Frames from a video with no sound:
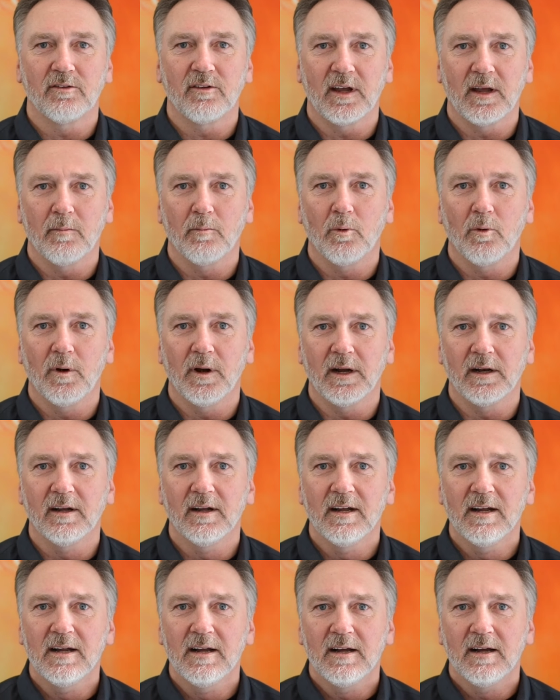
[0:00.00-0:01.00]
standpoint.
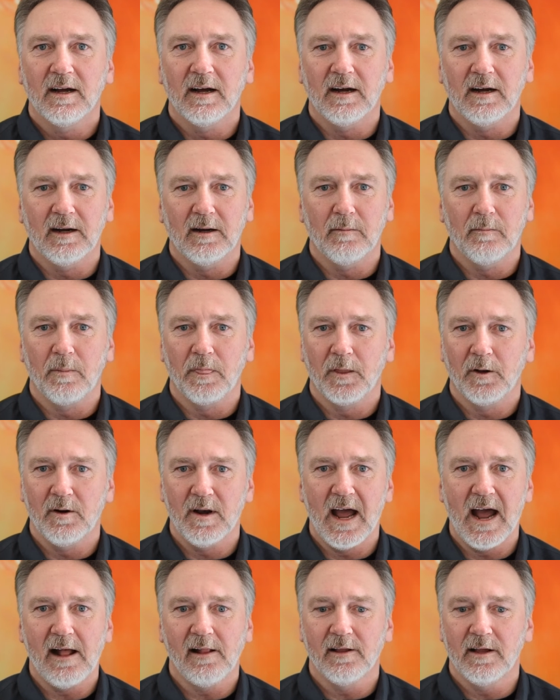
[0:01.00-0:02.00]
Uh, their
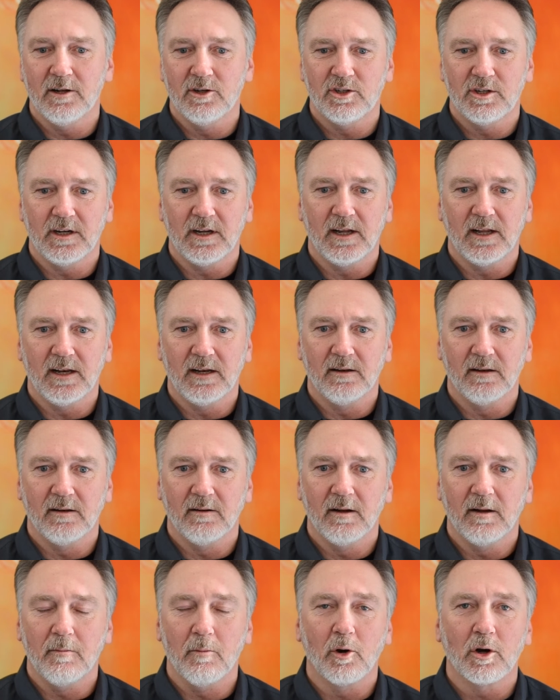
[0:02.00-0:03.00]
knowledge in
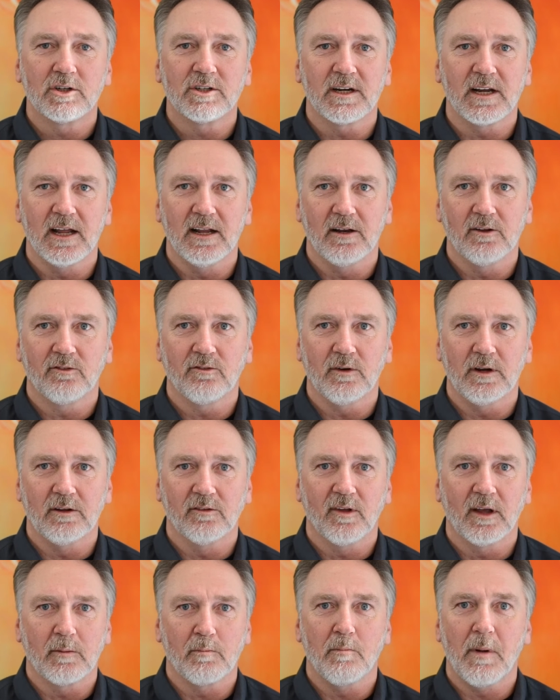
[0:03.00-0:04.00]
emerging
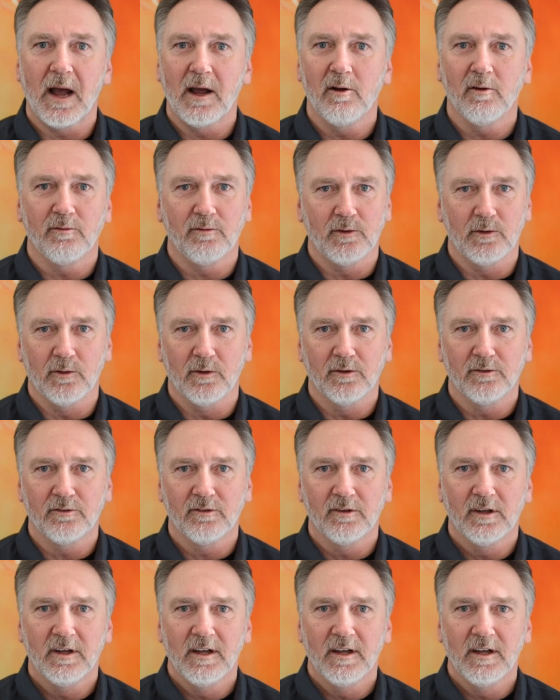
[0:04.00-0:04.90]
industries like biofuels.